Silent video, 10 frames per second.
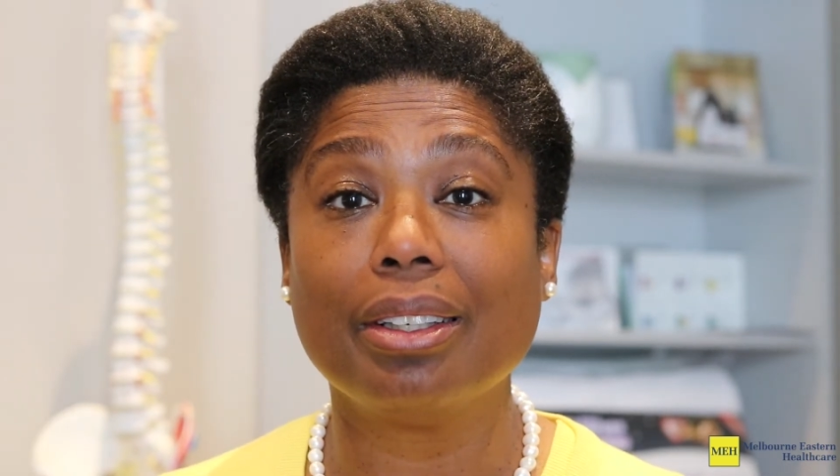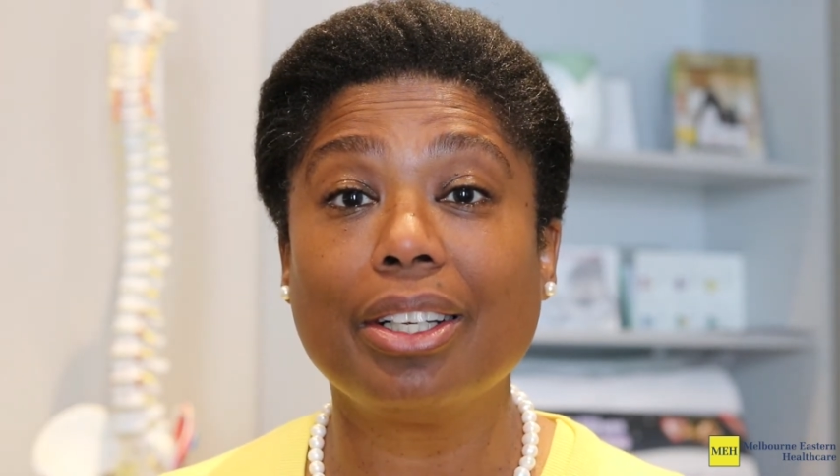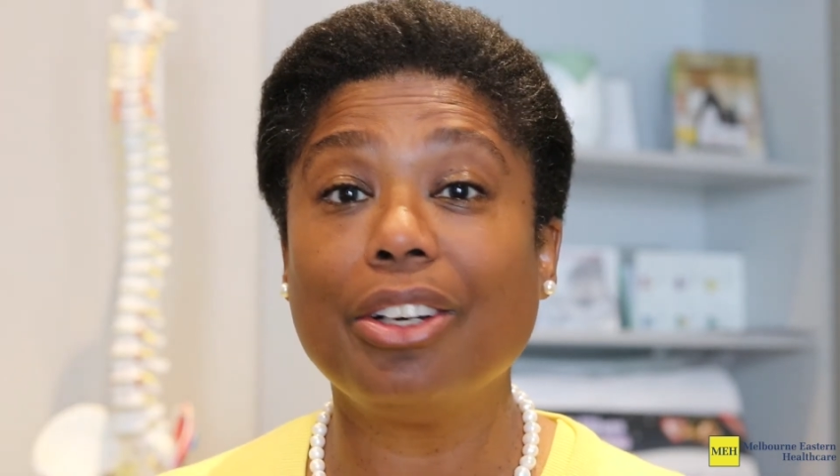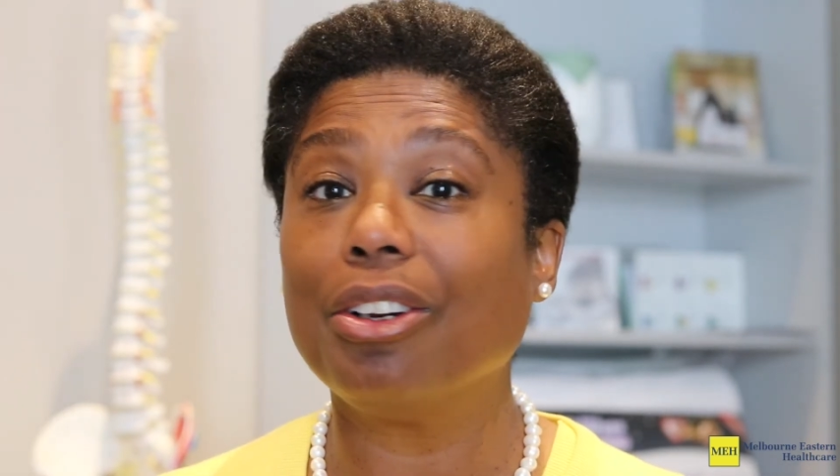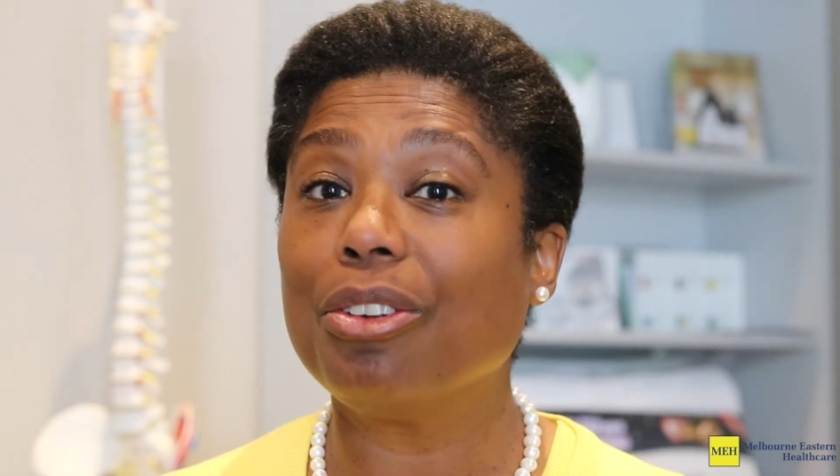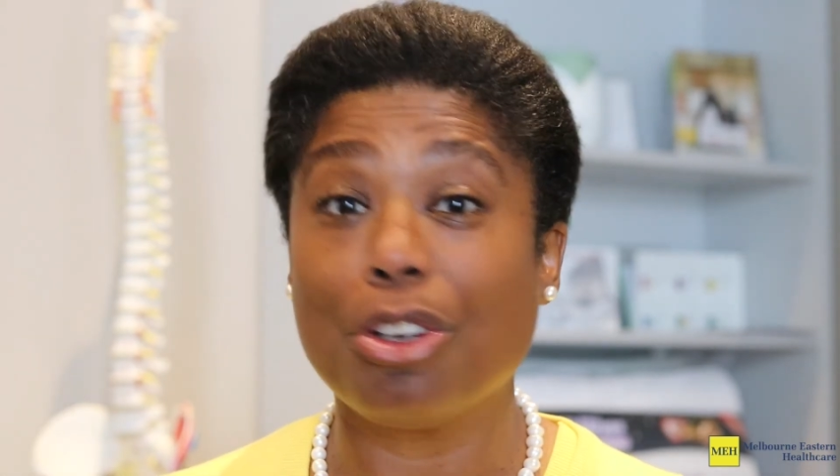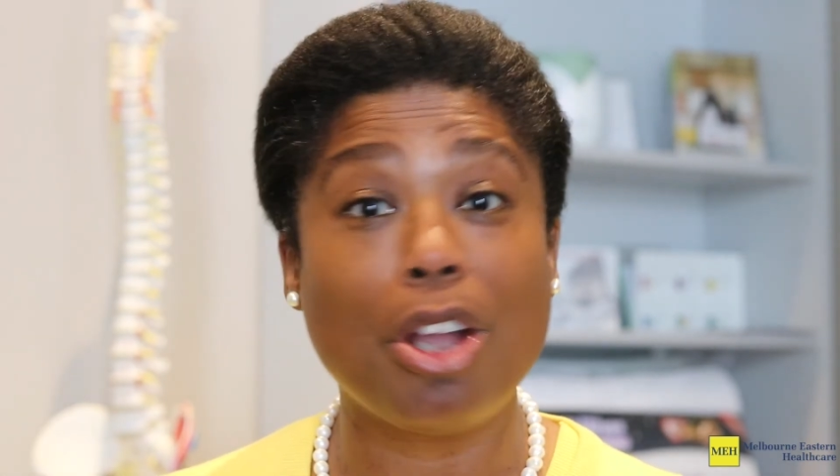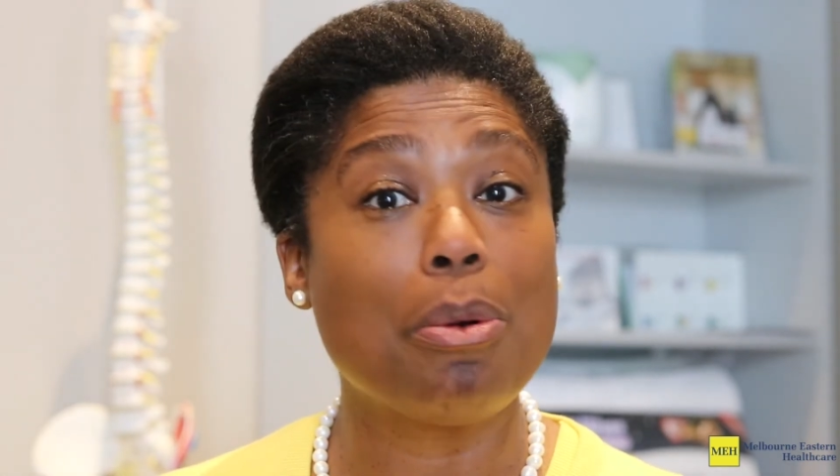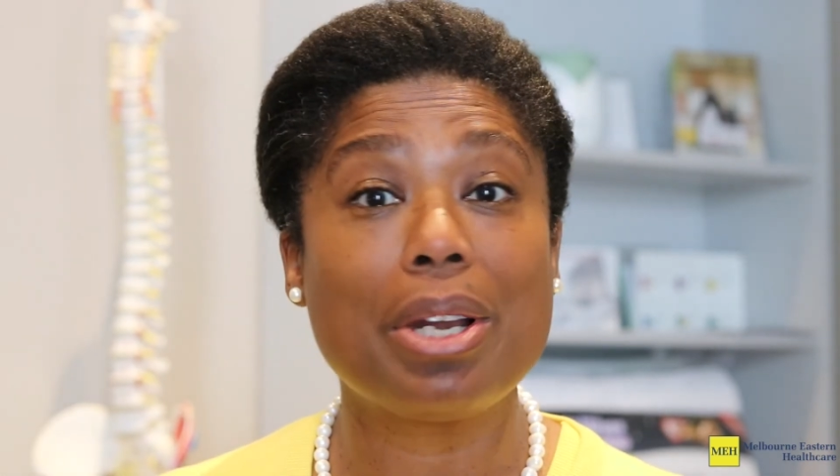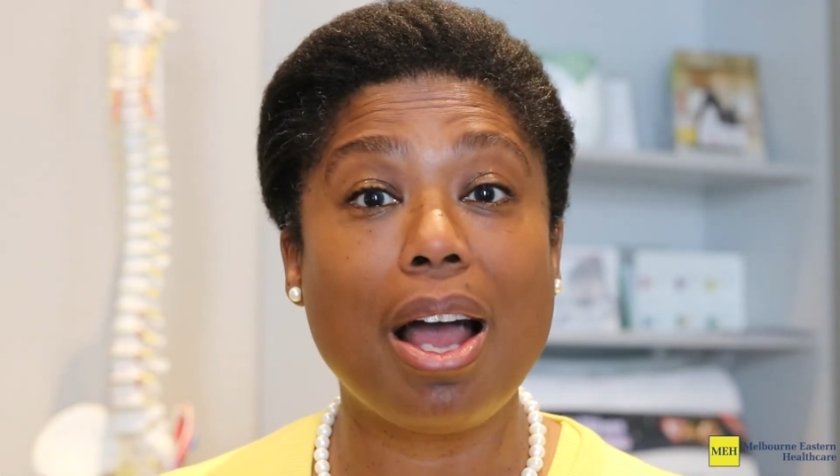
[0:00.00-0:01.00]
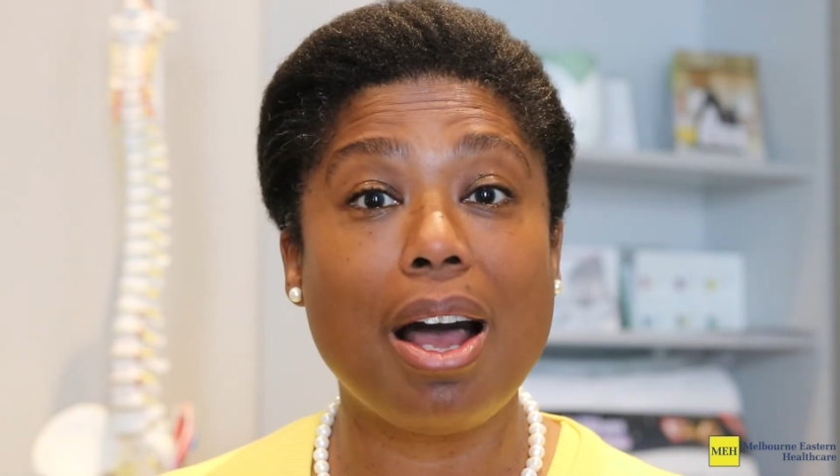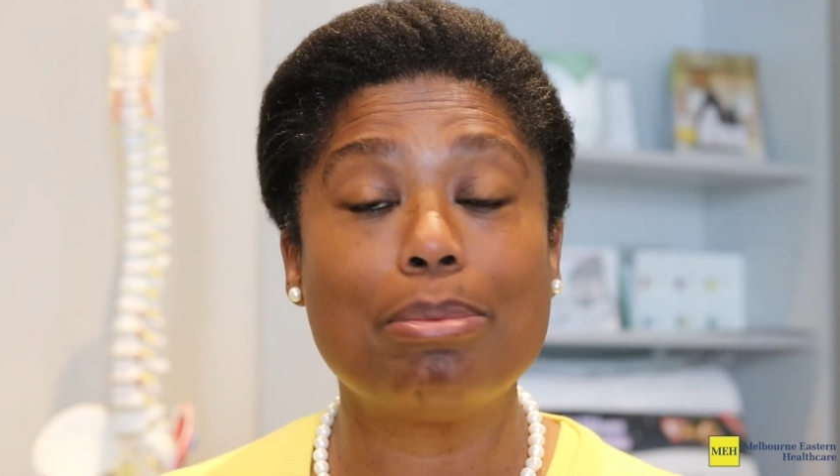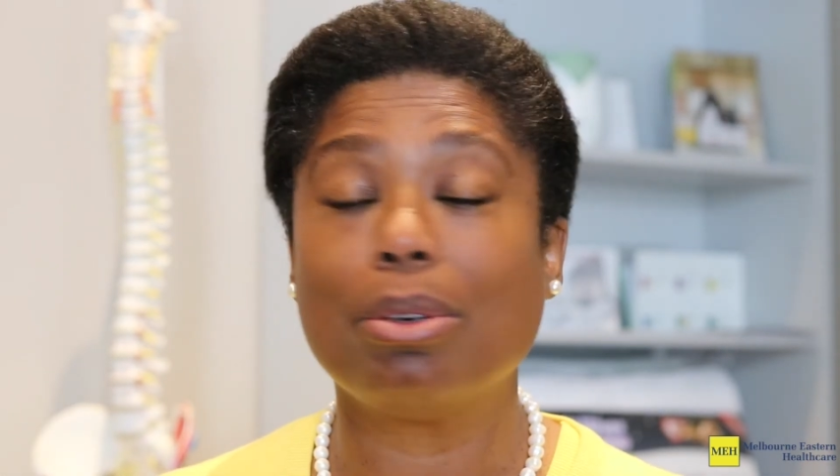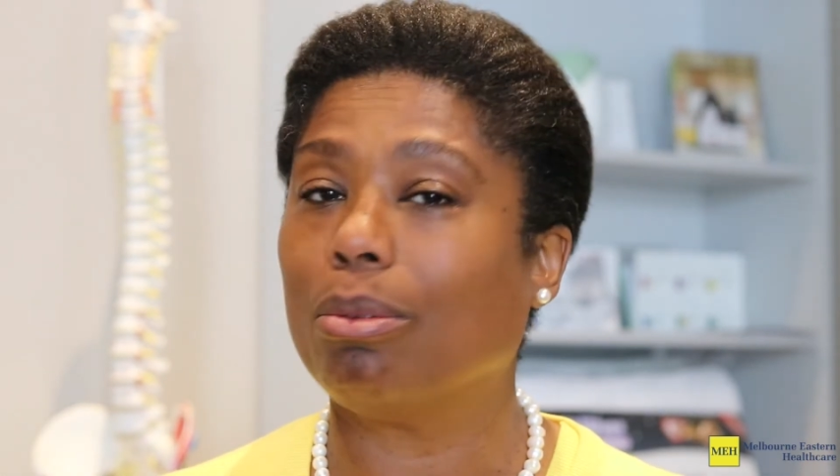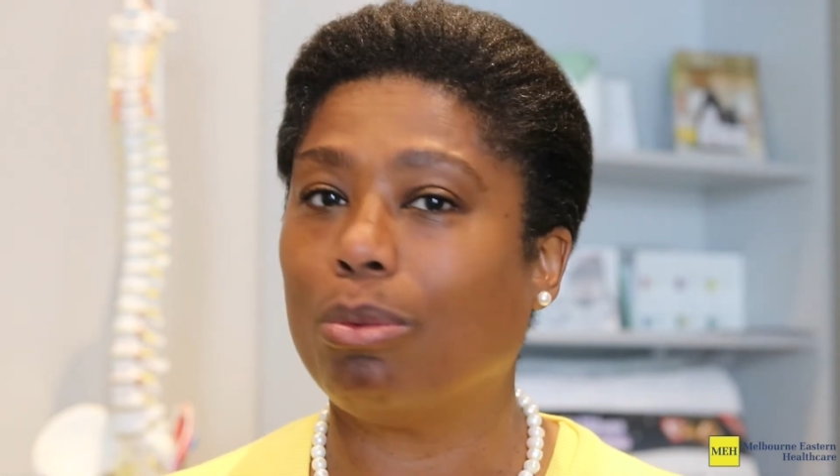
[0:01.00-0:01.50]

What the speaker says: You know, you're going up,